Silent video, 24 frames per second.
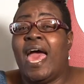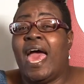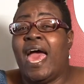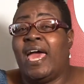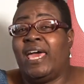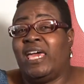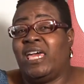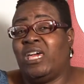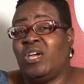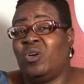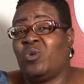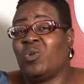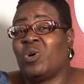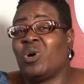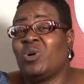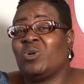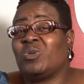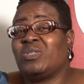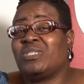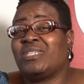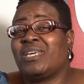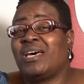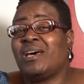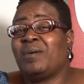And he
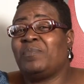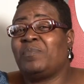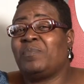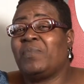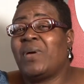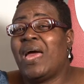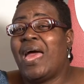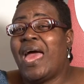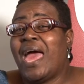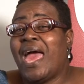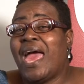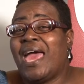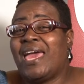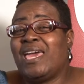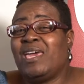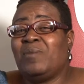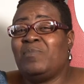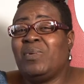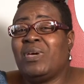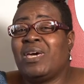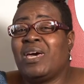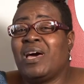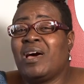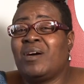grows up and he
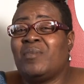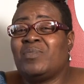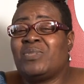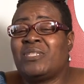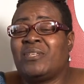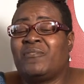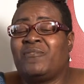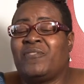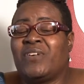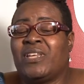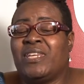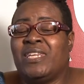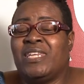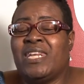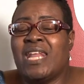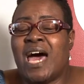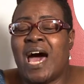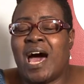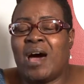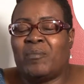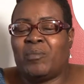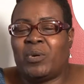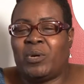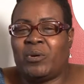becomes a
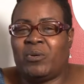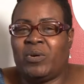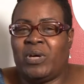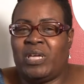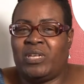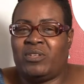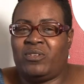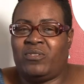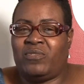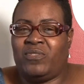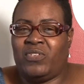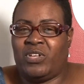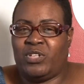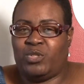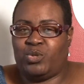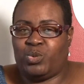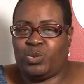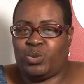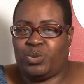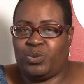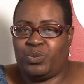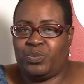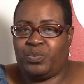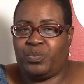phenomenal individual.